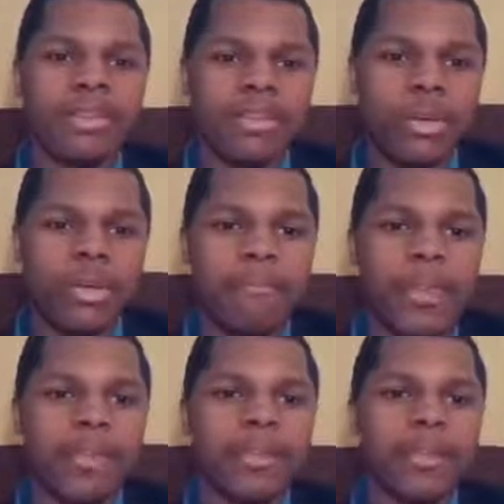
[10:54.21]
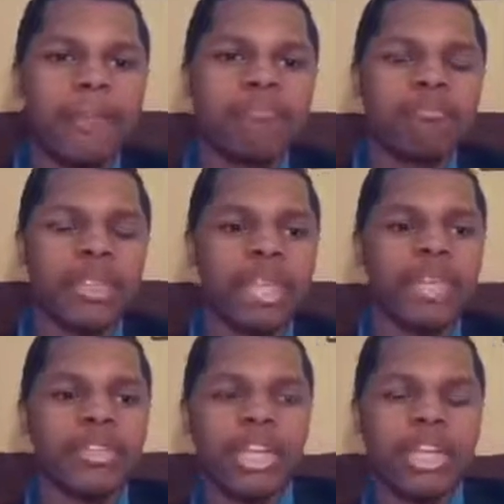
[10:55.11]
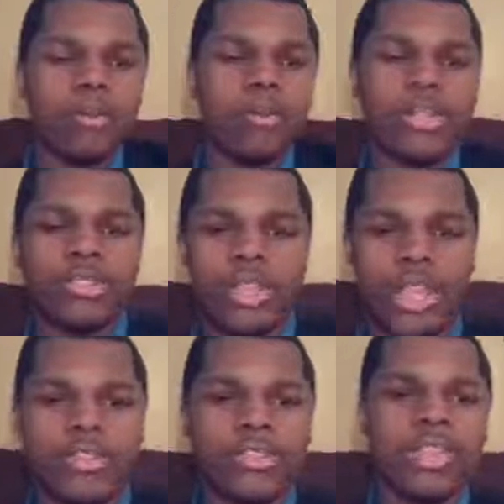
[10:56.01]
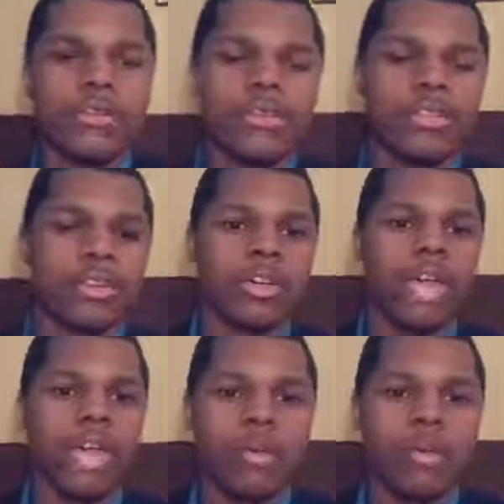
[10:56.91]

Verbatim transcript: so compelling because in our presentations that we do,